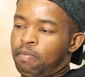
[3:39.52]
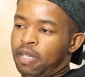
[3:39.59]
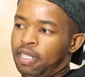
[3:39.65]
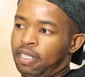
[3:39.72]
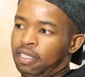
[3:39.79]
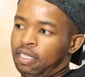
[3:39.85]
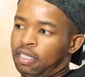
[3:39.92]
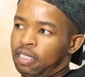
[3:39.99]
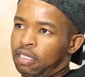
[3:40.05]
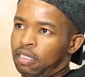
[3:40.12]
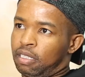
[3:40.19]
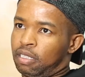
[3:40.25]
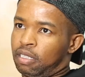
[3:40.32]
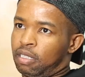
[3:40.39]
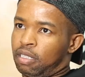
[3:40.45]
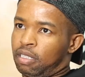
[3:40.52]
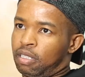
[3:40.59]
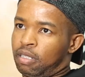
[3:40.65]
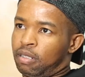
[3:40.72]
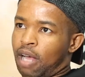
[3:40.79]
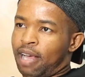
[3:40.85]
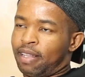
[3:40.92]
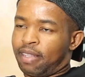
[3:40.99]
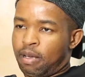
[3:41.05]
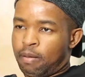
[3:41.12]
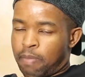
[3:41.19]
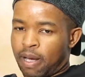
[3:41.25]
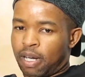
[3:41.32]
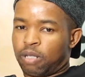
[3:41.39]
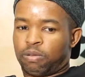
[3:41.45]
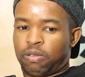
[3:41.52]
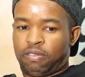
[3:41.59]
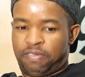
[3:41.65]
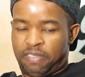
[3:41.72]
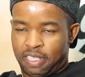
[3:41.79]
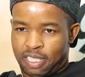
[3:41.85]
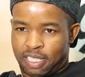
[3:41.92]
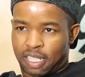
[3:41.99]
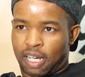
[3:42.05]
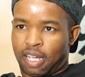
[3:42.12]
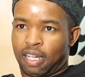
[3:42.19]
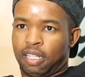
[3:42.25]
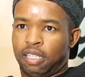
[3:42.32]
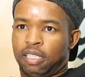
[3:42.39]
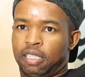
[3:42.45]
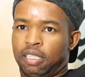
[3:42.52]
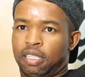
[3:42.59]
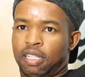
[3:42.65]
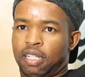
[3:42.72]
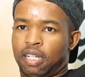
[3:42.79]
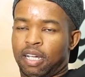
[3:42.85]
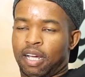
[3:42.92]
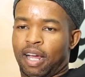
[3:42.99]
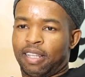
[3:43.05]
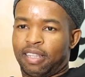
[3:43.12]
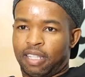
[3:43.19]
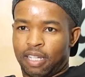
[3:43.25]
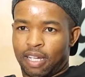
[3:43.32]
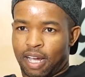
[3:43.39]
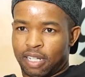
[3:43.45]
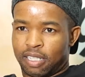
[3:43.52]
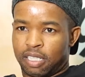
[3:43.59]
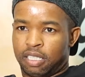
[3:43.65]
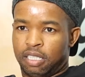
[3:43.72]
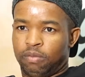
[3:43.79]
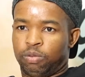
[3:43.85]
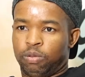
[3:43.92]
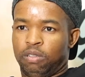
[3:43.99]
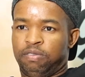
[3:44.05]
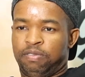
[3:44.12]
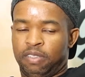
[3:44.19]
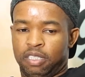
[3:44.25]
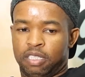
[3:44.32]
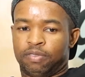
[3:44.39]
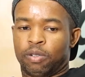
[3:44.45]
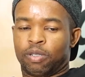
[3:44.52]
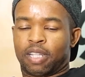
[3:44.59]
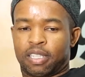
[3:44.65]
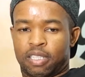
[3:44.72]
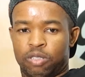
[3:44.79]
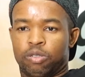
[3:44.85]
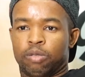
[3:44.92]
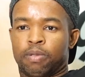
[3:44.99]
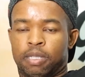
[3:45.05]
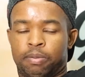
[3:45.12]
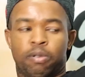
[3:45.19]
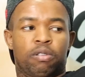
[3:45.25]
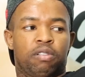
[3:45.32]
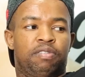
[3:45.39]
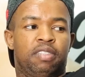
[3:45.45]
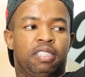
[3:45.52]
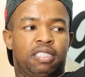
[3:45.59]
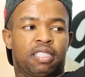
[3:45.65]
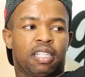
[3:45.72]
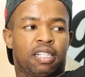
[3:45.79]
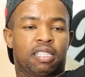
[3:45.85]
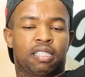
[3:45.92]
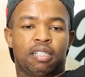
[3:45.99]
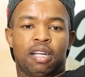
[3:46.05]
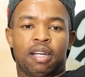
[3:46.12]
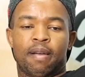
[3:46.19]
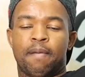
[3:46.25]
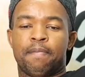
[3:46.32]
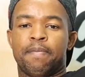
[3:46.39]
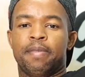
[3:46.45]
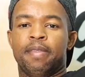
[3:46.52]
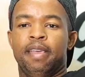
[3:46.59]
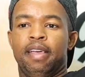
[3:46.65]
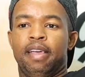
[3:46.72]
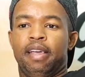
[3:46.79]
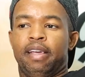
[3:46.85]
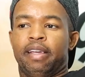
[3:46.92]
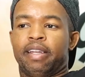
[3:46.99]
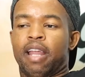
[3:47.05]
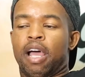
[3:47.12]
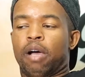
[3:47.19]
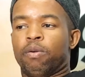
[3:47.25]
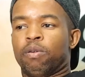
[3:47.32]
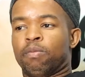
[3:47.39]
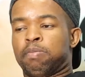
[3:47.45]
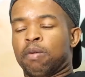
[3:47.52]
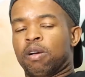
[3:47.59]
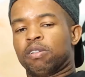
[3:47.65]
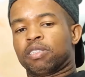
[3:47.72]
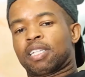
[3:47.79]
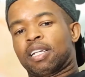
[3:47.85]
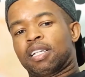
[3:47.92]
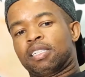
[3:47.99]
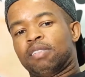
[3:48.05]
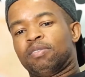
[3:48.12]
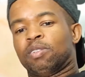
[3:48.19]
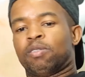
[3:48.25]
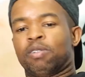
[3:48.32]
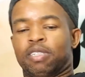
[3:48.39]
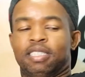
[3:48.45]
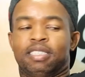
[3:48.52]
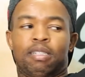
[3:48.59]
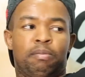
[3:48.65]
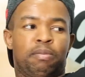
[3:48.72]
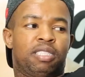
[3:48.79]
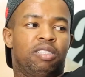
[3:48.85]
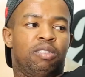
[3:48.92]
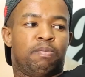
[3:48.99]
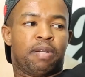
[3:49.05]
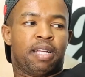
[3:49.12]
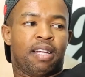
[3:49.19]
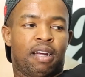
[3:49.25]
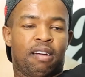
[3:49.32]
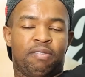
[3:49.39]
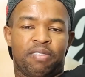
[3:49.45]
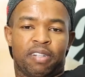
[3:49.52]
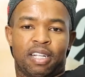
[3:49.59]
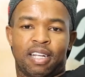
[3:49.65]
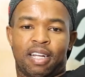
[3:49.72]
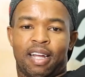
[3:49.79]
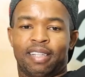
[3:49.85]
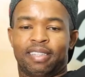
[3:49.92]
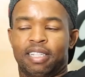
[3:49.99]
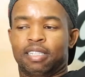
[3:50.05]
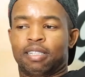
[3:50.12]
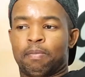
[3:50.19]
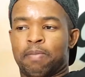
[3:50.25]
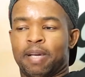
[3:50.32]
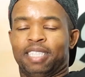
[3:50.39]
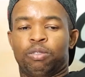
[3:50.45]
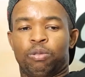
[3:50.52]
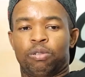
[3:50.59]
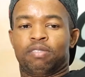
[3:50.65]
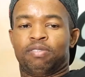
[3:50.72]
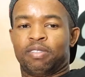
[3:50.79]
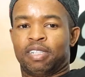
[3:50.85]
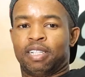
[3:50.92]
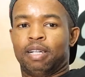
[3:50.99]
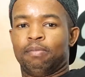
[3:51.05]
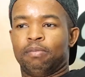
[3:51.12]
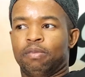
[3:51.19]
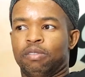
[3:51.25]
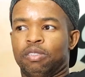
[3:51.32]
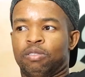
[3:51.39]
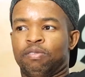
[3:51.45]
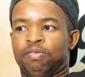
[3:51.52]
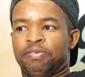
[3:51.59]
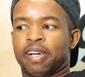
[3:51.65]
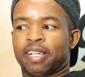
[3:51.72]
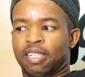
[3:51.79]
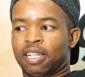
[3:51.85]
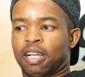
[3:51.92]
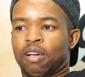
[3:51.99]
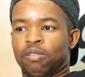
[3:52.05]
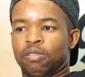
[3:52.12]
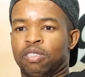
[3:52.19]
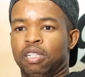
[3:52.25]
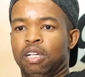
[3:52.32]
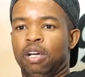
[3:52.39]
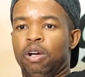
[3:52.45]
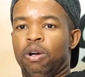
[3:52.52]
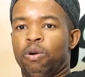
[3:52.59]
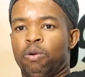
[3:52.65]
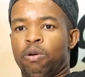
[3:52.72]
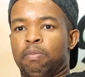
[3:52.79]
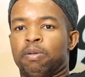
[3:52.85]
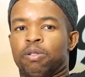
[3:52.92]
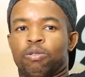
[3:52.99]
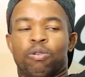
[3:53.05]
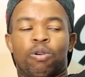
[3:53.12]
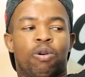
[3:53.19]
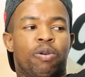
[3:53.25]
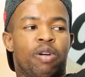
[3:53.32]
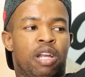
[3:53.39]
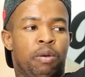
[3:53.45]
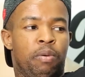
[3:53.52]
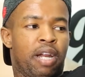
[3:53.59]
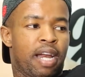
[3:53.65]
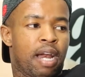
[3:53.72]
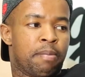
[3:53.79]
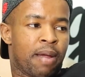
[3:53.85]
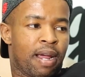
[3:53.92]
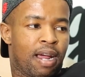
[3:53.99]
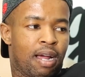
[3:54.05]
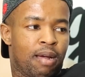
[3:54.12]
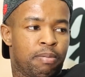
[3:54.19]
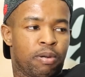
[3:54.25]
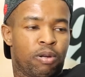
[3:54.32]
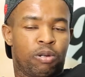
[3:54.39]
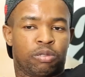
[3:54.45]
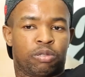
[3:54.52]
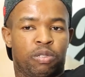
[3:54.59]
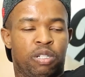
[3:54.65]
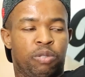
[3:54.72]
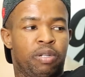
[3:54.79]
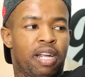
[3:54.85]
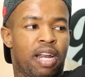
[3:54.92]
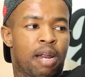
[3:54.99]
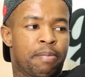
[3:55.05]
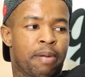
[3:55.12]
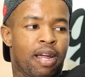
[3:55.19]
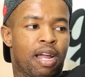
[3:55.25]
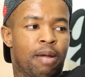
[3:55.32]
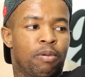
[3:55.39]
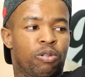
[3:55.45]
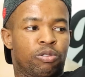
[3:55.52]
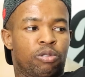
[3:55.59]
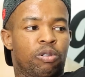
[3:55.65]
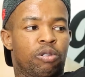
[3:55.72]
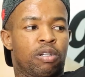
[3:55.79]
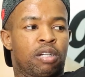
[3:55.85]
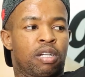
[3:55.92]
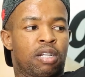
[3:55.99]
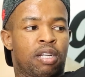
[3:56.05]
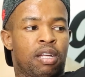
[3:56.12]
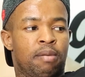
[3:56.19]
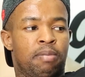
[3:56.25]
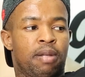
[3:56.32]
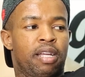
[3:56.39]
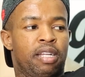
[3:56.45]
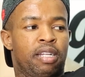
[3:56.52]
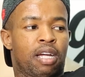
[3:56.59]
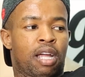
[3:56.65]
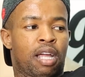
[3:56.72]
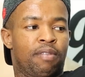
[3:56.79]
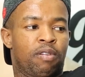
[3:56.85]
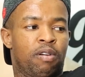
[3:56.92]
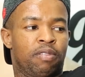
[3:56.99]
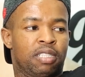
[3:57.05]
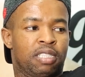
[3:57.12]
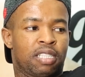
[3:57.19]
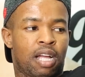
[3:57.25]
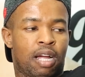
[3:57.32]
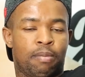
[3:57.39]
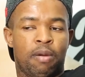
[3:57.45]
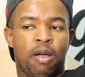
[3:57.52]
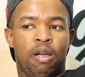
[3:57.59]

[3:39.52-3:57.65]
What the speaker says: me, I think Pirates will finish 2nd. I think Kaizer Chiefs will finish 4th. I think SuperSport will finish 3rd. Now, because Kaizer Chiefs have got this ambition of playing Africa, I think the best route for them to fight it out will be to go and win a Nedbank Cup, because when you win a Nedbank Cup, you also can play in a CAF Conference Cup.